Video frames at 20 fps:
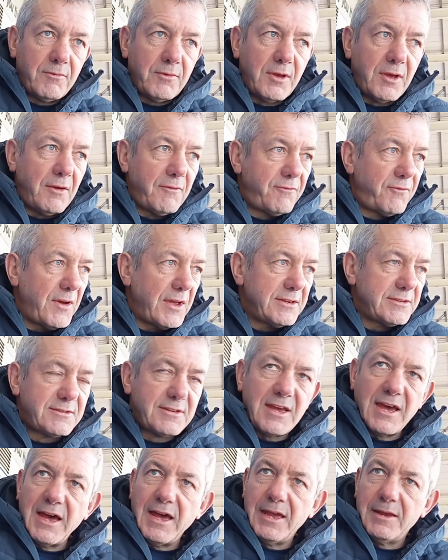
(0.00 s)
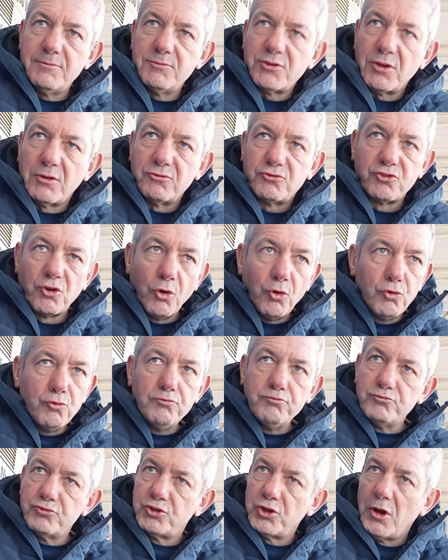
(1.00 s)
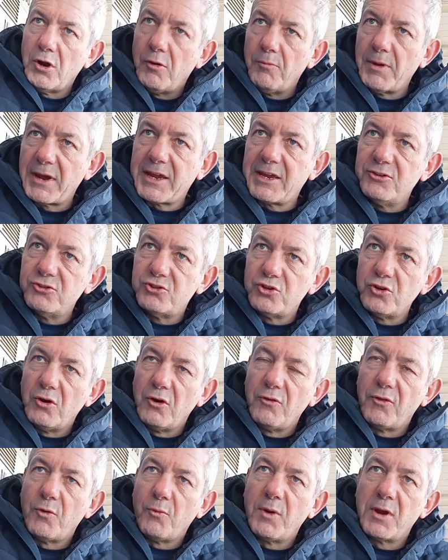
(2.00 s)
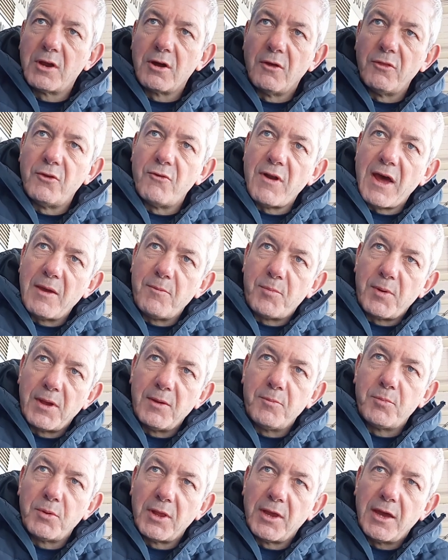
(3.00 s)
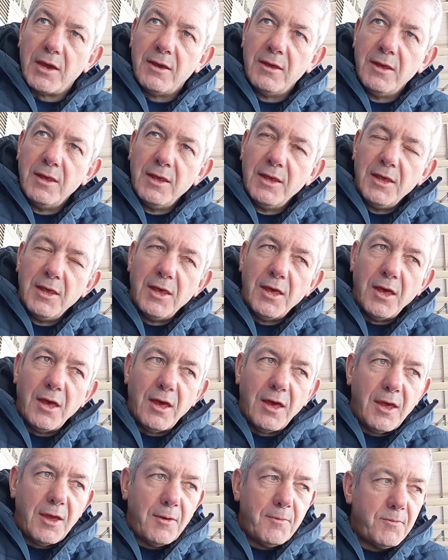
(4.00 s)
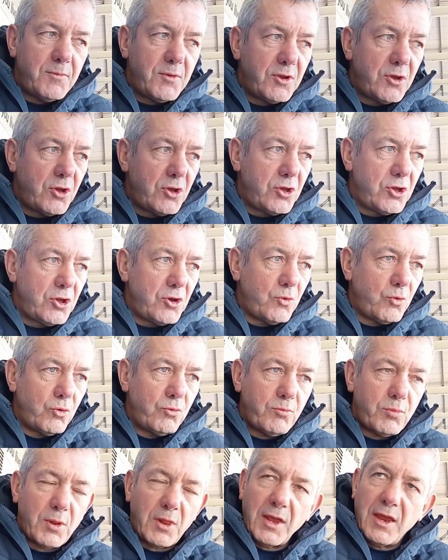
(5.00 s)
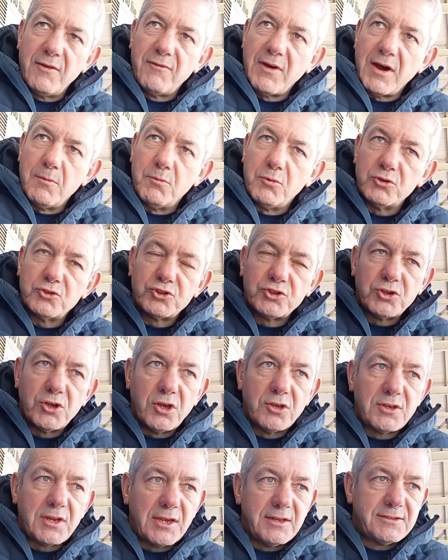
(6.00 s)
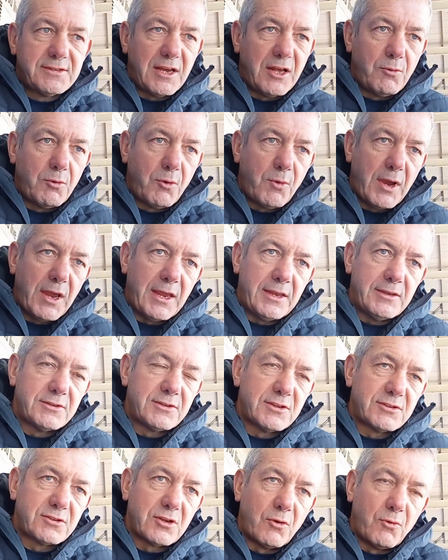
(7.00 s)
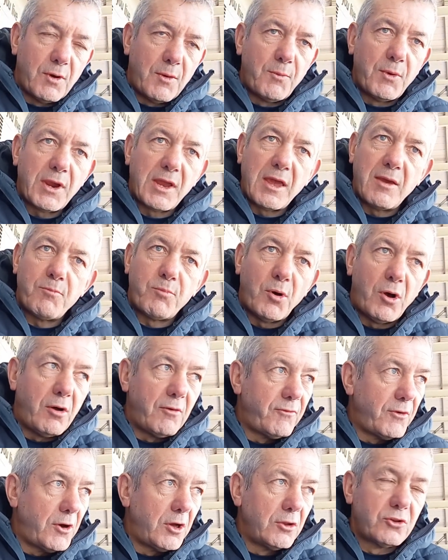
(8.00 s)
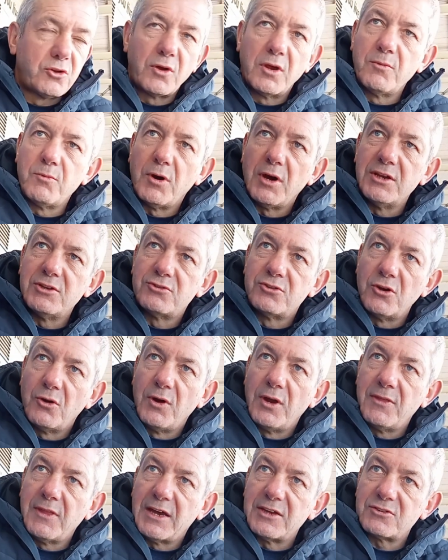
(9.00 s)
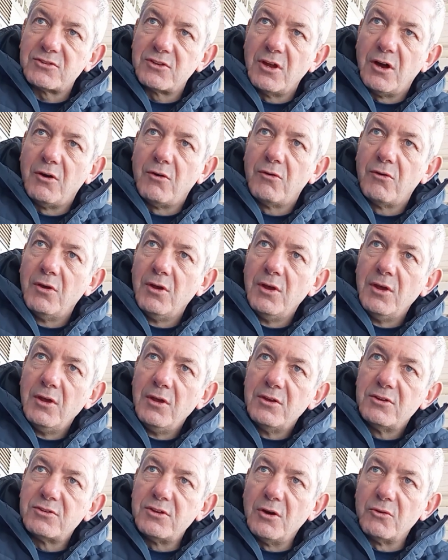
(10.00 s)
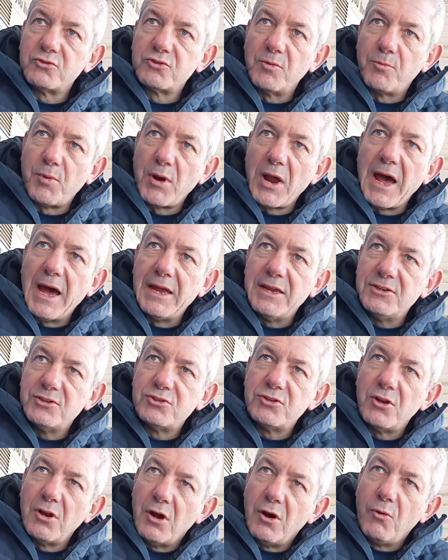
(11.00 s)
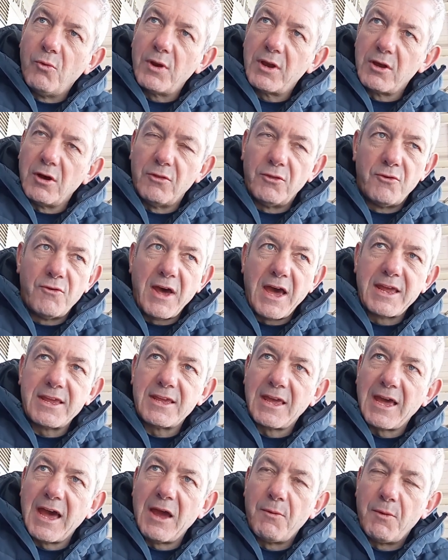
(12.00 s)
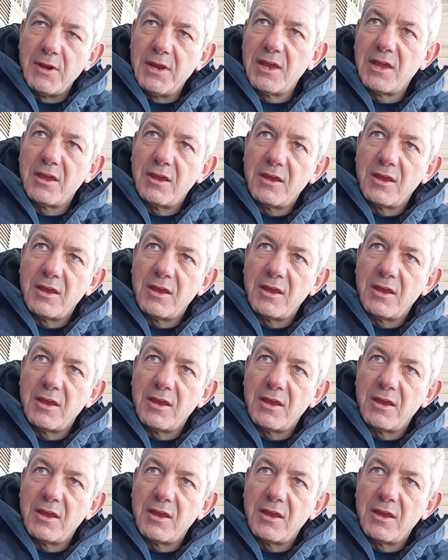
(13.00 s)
FaceTimes, on Zooms, making sure that we got the right people in. You wouldn't believe how much detail we went into. So when we get Paul Vaughan doing what he's doing, it's no surprise. We got the right guy. When you